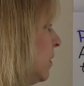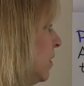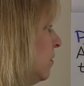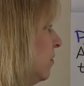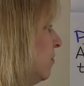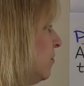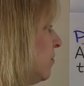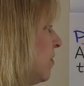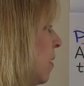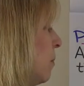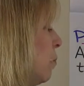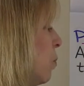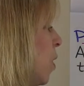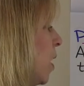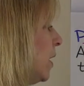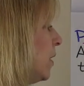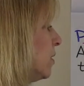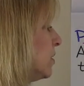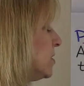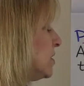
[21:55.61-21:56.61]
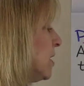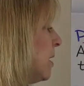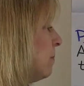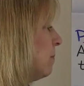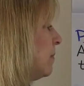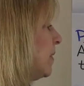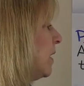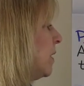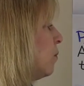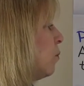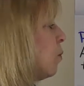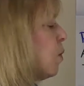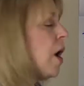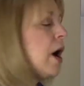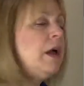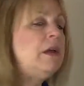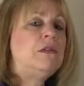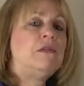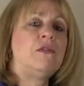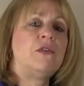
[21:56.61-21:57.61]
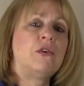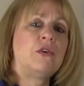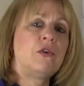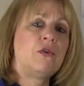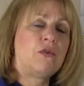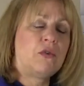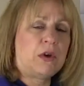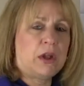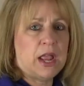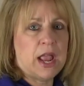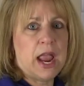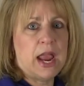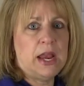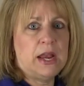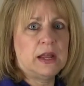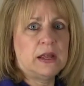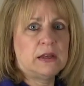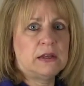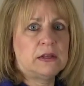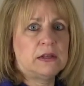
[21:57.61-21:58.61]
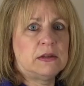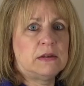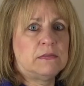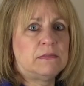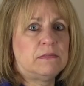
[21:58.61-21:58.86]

someone or something was created.